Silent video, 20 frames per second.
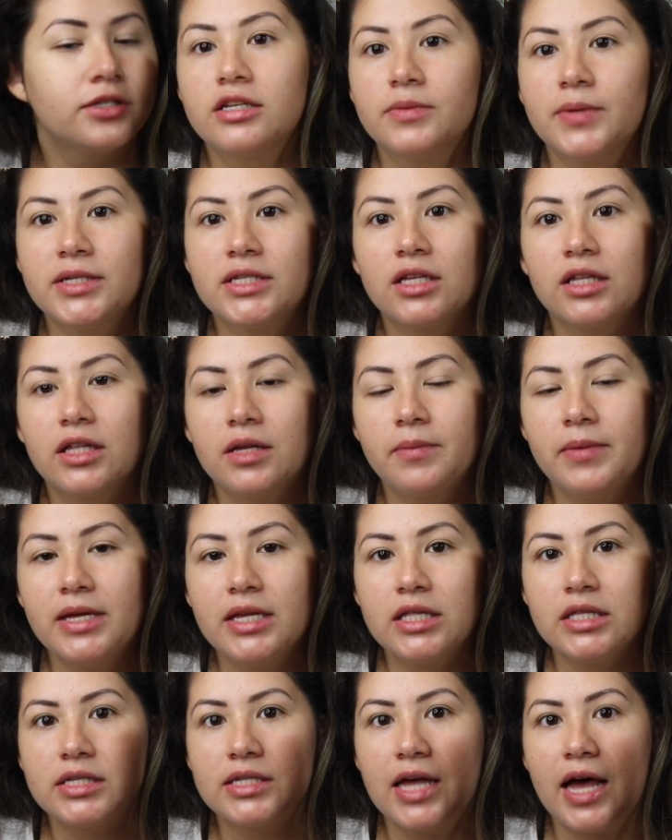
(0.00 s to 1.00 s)
This basically
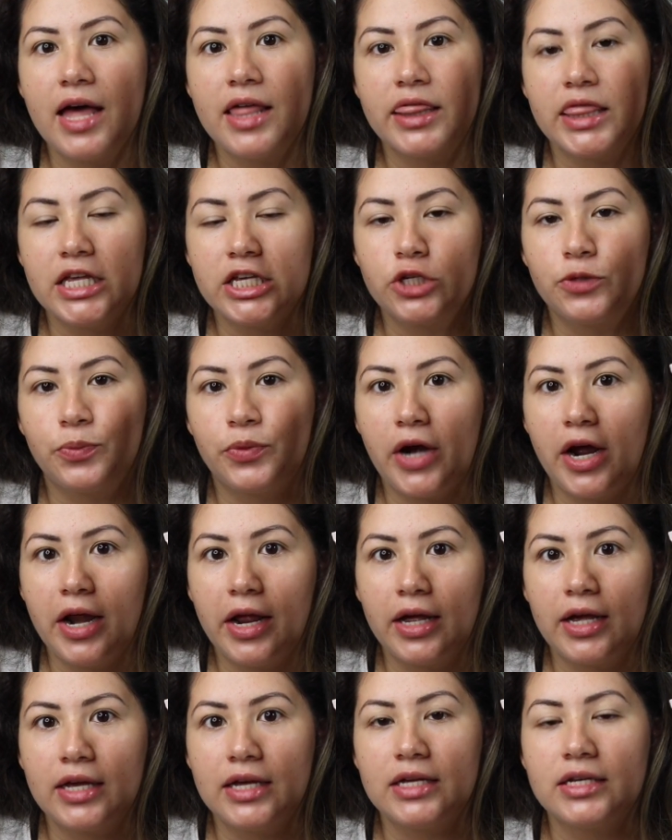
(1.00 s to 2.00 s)
means that this
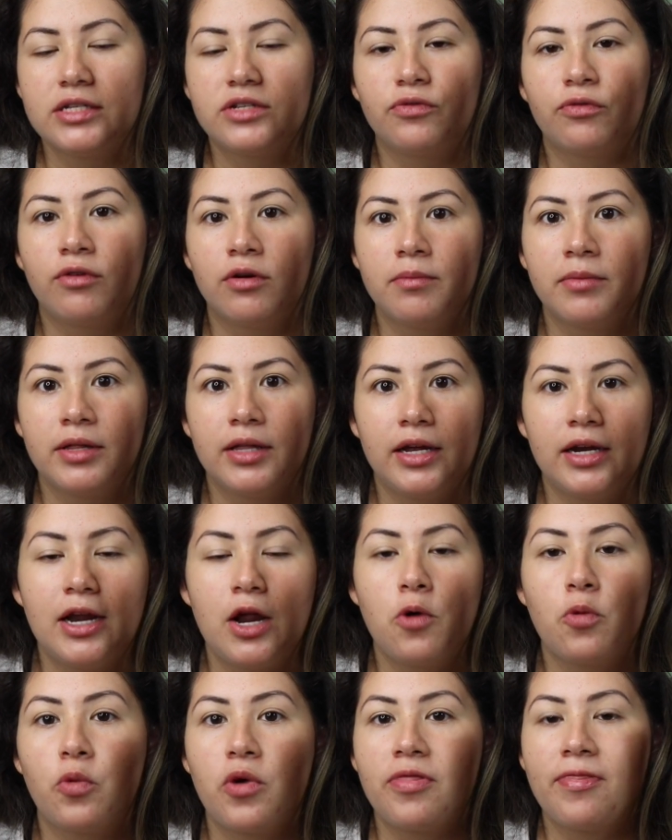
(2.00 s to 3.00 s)
product is
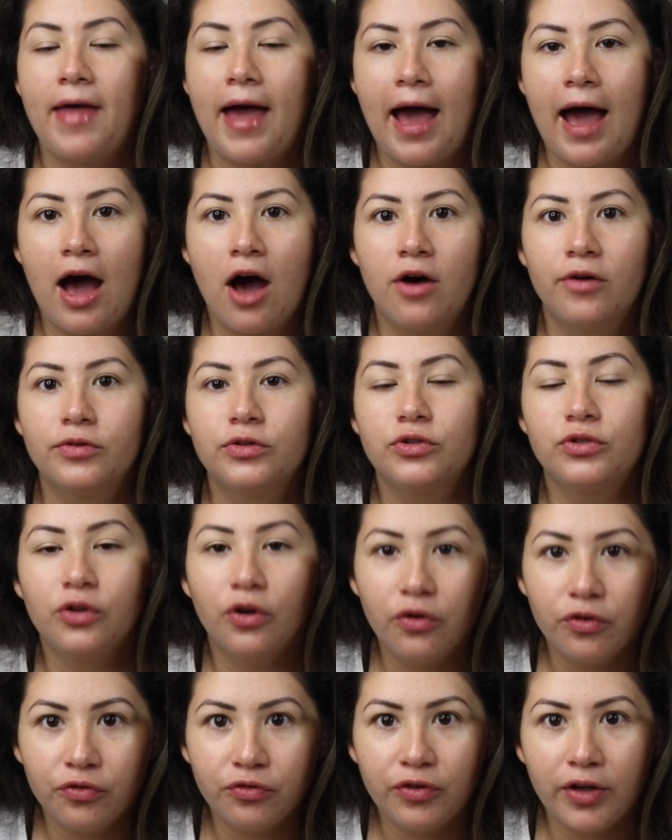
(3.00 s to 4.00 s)
formulated without
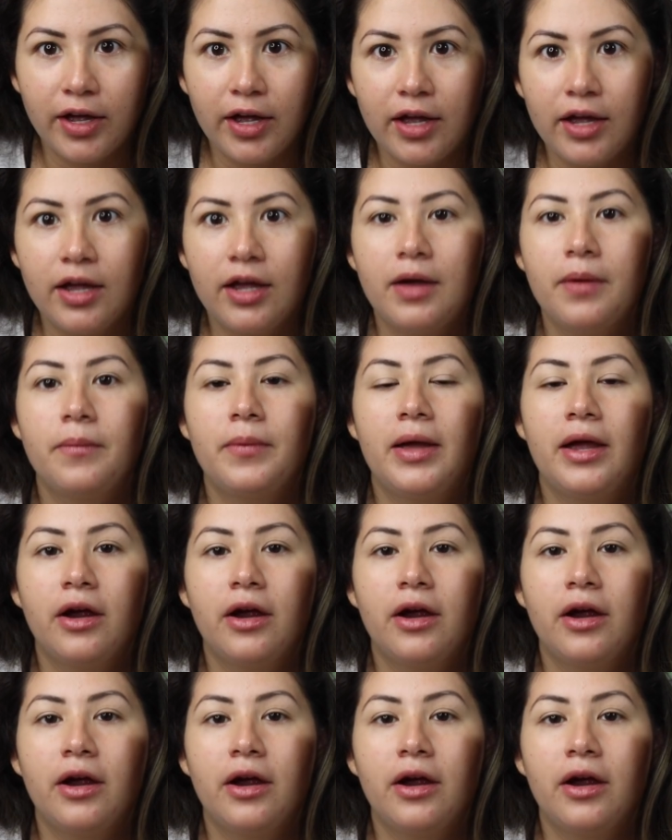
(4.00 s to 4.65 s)
sulfate,